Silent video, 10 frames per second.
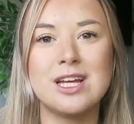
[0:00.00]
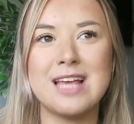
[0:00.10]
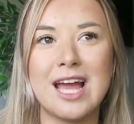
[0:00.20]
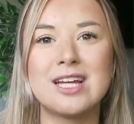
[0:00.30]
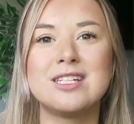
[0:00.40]

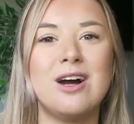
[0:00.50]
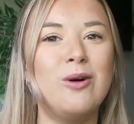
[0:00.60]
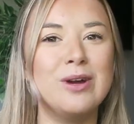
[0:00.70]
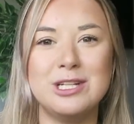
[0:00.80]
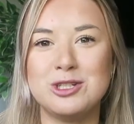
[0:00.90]
sector
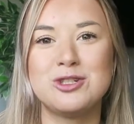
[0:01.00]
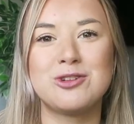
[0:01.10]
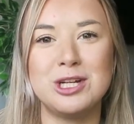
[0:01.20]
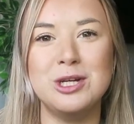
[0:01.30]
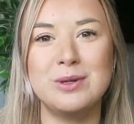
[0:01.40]
or
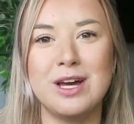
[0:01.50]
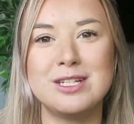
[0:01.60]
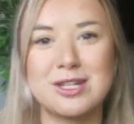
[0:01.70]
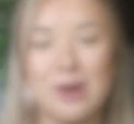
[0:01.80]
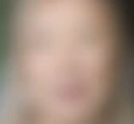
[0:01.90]
industry you would like
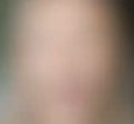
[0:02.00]
to go in.